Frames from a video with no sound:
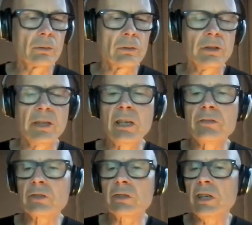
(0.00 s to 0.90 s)

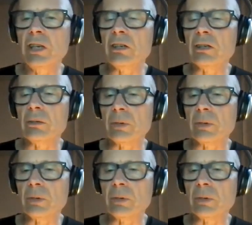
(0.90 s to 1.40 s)
leaves are eaten,